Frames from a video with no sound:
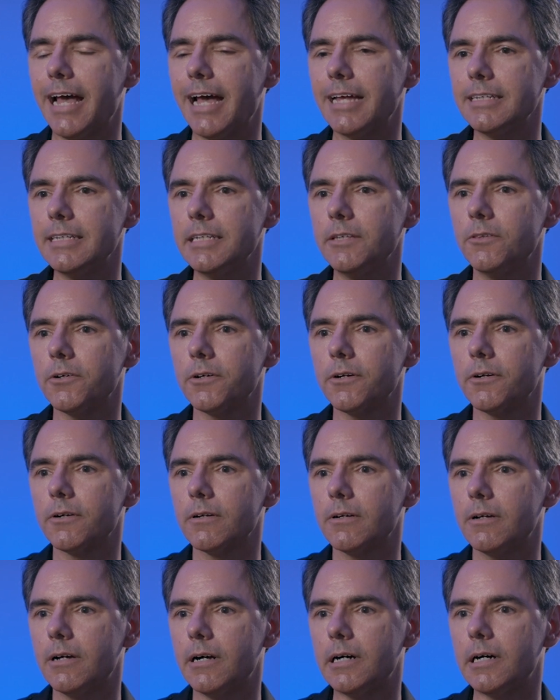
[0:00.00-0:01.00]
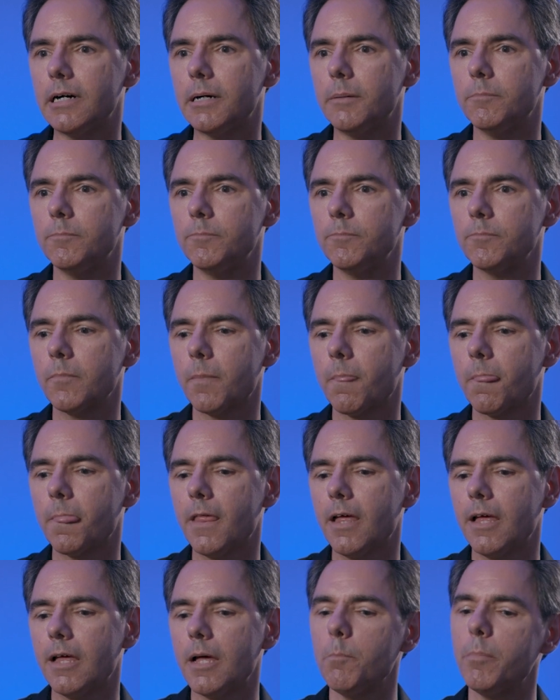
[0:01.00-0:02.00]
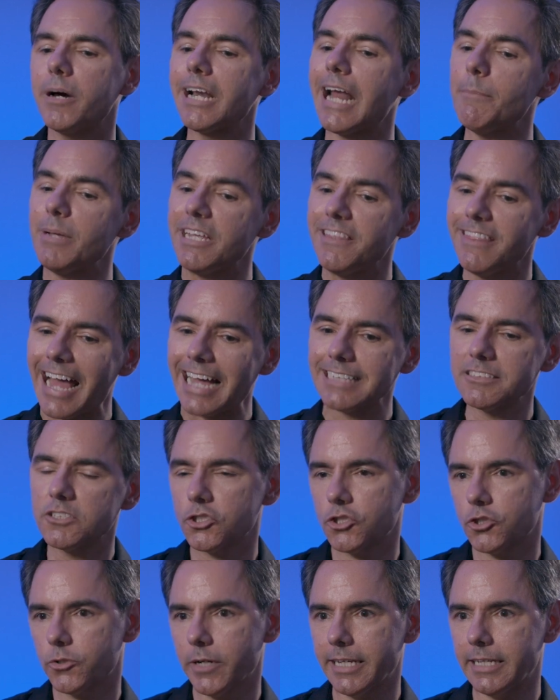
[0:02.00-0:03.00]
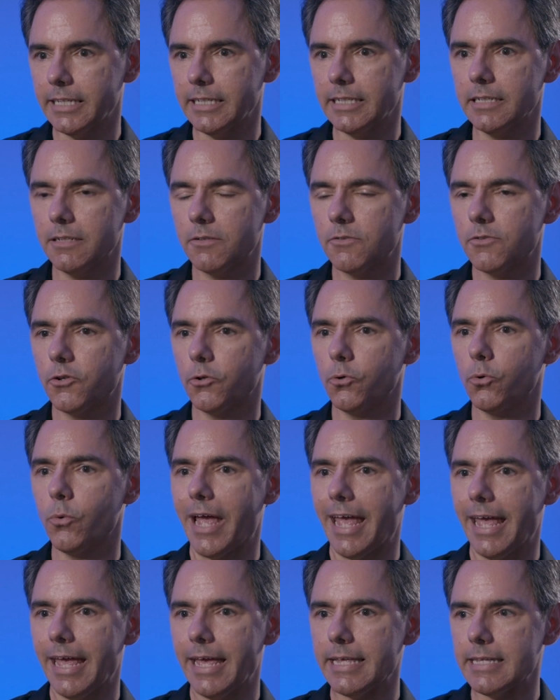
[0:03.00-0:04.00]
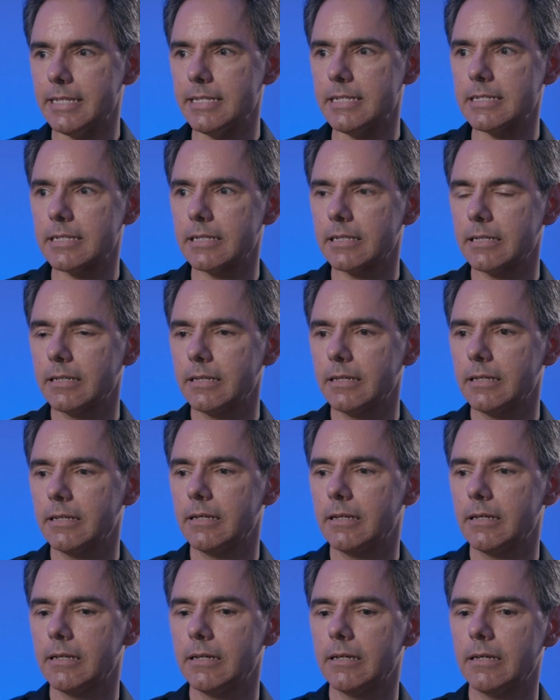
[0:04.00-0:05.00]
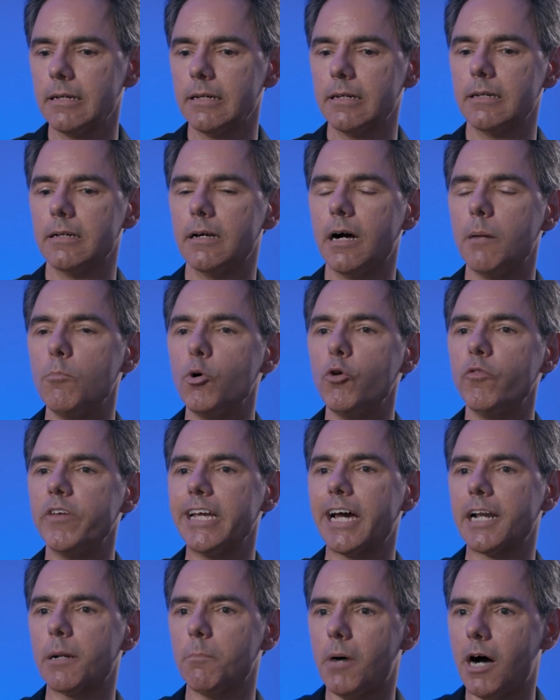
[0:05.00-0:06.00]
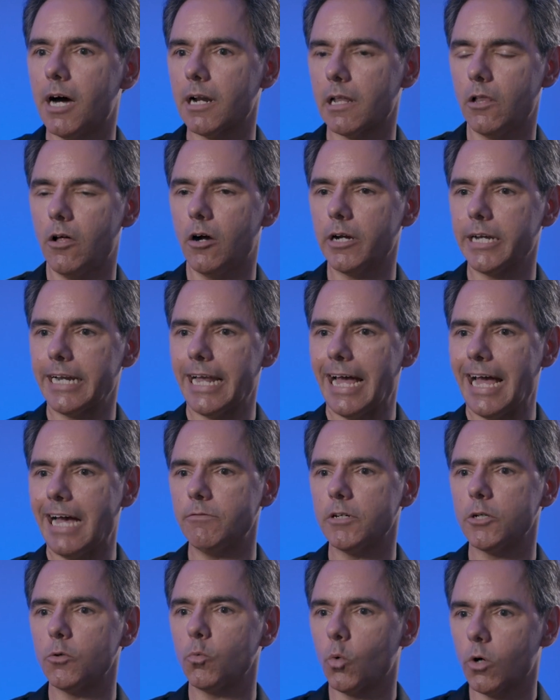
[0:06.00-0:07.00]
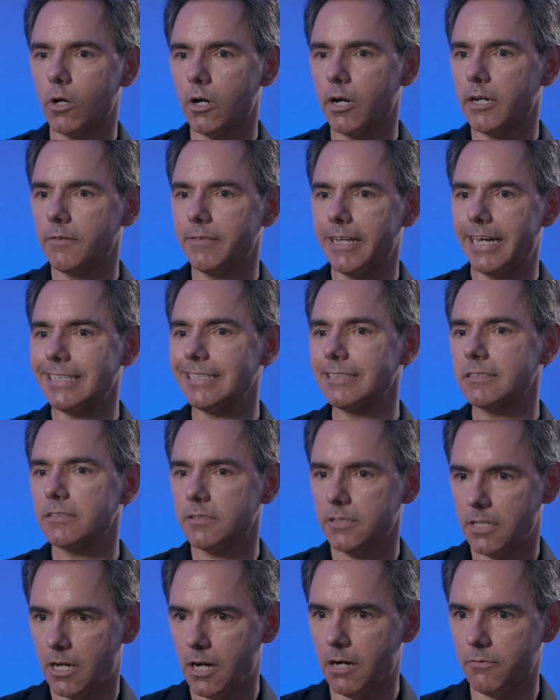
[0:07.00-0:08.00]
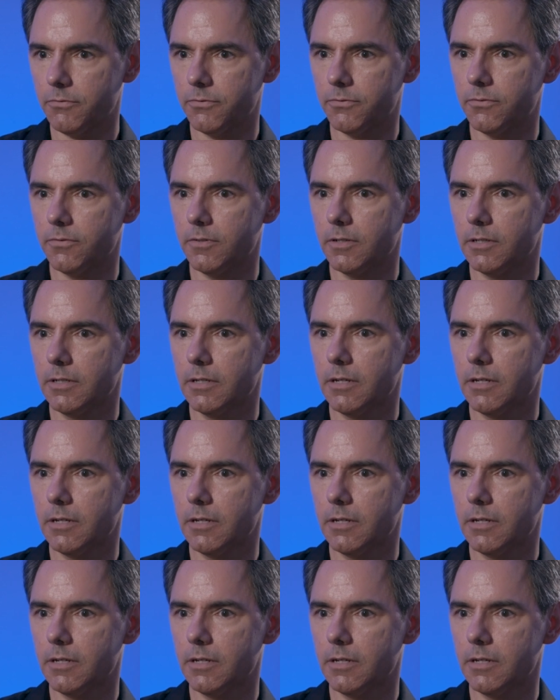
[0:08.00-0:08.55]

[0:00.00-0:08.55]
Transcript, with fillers: that either. Okay, um, yeah. But I mean, that's tricky to end a movie on a monologue and have it work. That is tough.